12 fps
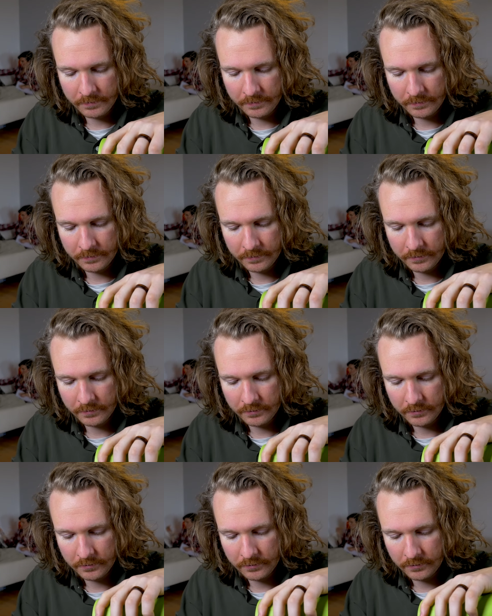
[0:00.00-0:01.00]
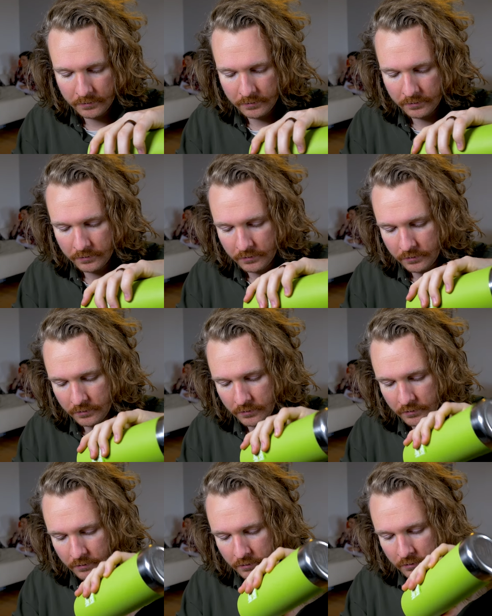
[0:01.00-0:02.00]

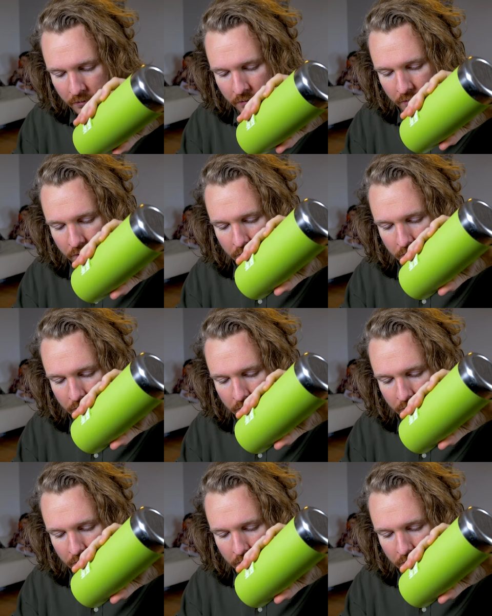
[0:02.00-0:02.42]
No one is speaking in this clip.